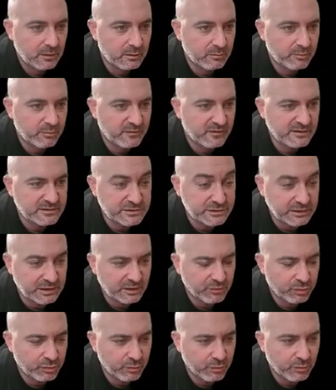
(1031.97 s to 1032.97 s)
potentially
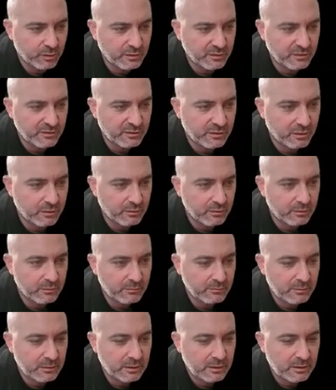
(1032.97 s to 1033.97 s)
get through it. So
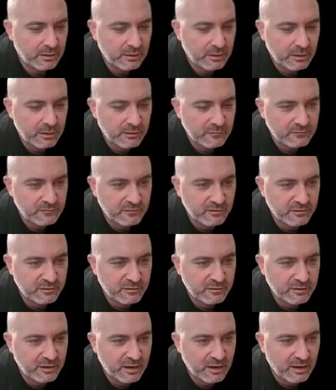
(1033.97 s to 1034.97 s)

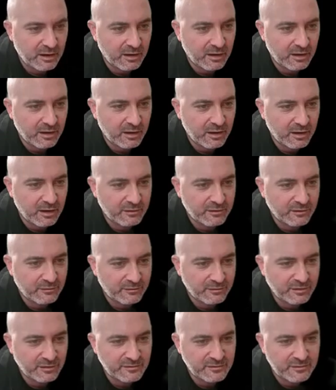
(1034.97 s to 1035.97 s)
just, yeah, it's
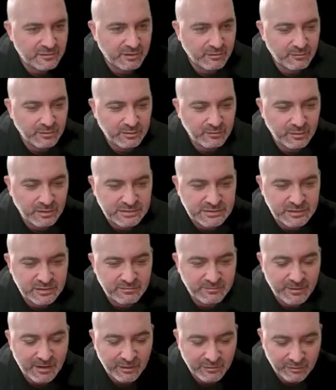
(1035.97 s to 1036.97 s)
always interesting when you watch these
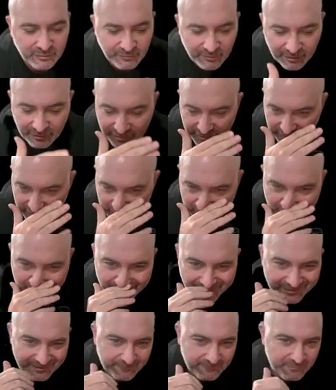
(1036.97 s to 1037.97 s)
bouts, right, that
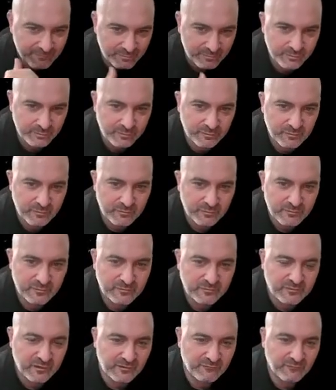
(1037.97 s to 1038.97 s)

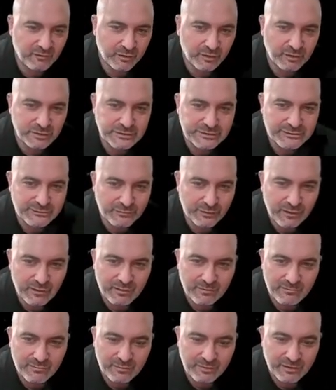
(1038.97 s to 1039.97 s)
diverge
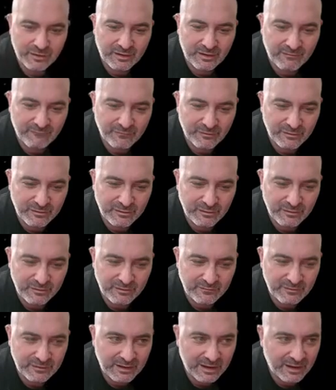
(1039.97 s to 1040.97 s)
from the comfort zone
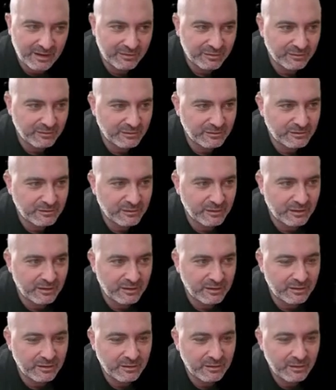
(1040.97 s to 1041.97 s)
of the athletes. Like,